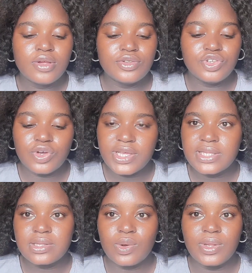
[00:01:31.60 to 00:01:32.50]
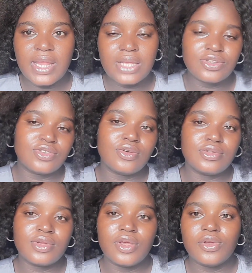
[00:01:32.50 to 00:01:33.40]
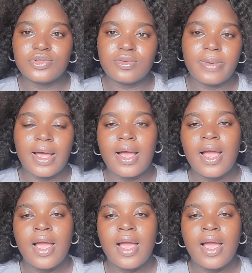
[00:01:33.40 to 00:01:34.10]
Joyce Connor. She's also a YouTuber.